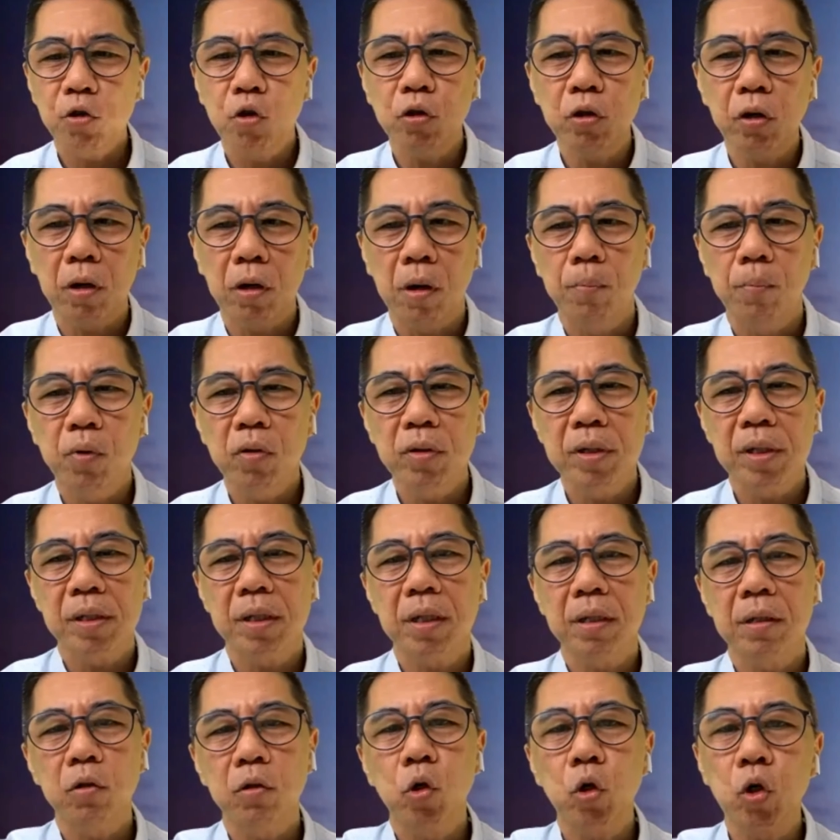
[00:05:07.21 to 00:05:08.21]
go to a computer
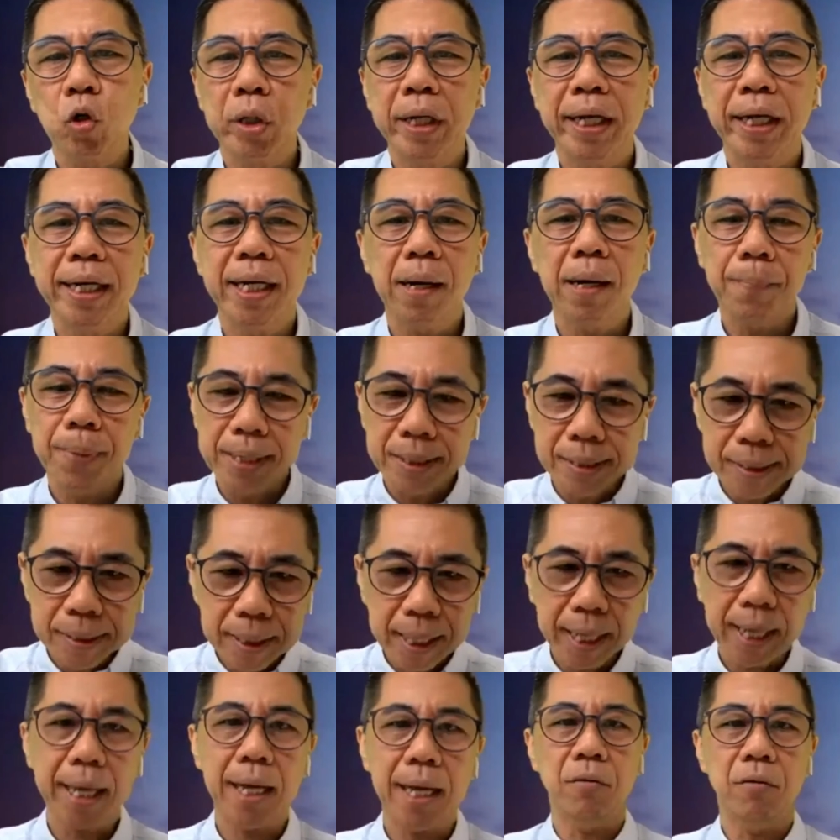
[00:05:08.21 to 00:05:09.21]
system, go to a database,
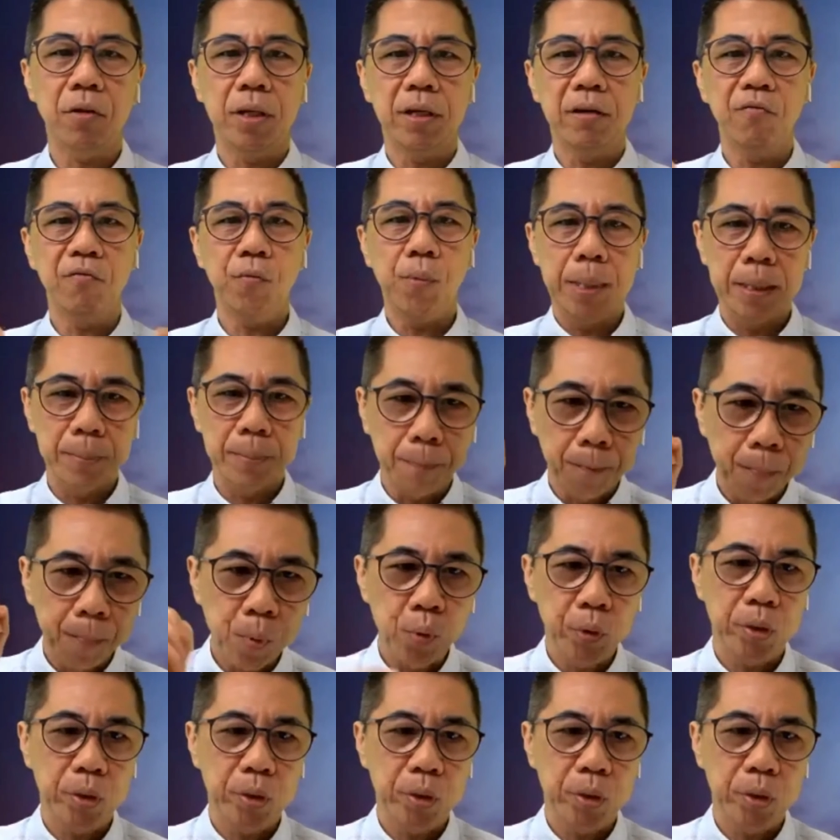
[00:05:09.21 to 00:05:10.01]
take out the information,